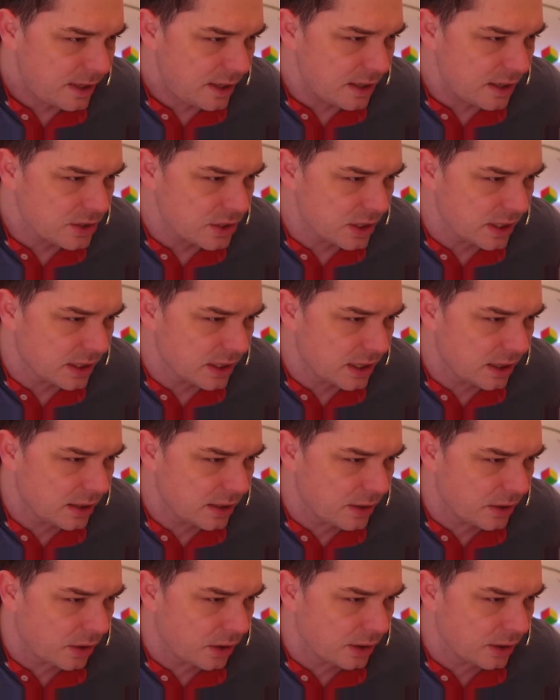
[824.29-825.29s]
Shall I carry
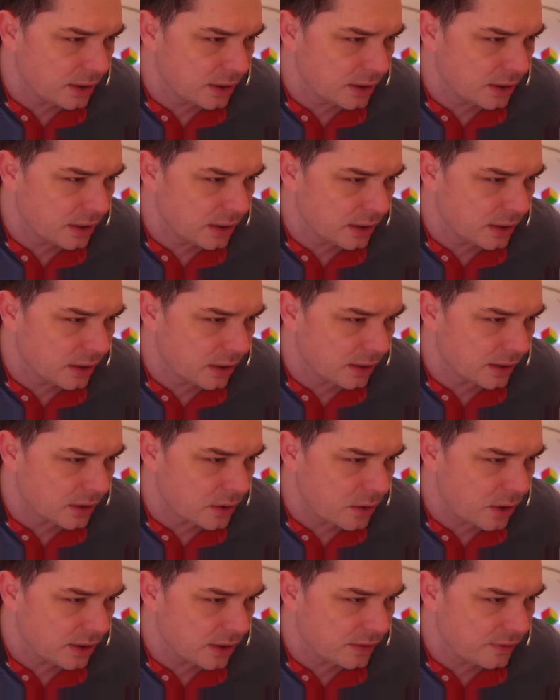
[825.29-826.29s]
on the
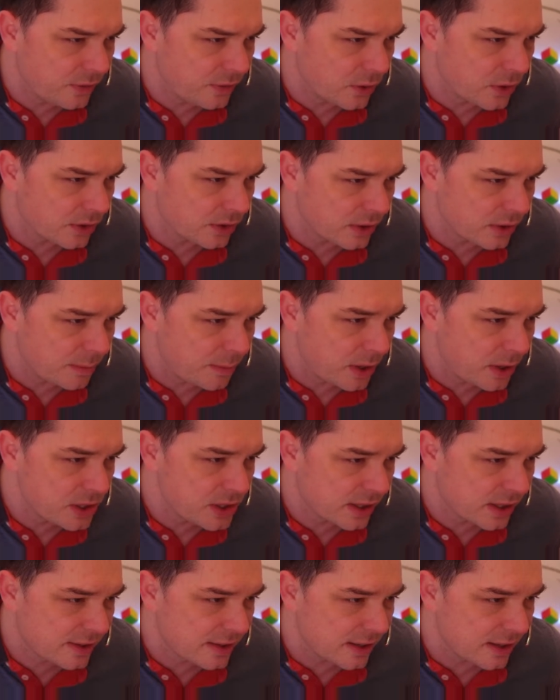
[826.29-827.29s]
course and focus on the
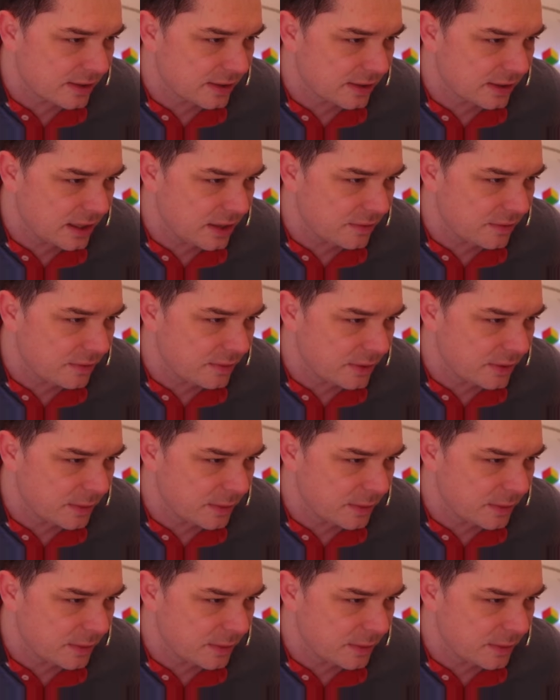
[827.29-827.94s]
project tasks they give?